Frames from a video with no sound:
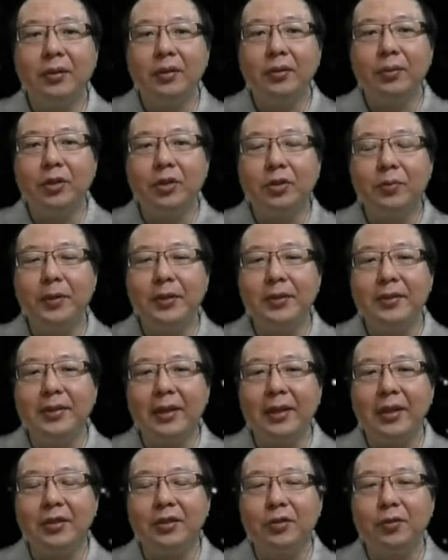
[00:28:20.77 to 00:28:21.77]
which means
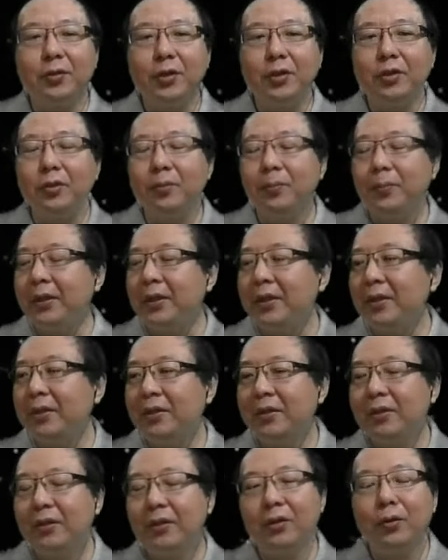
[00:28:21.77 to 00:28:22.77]
that it's going to be
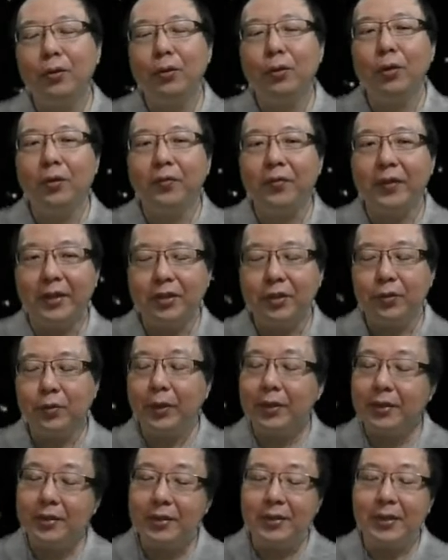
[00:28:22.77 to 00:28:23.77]
O of n
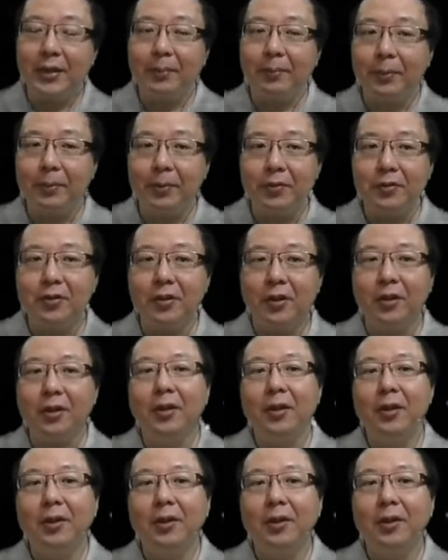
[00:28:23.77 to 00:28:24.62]
squared, just like bubble sort.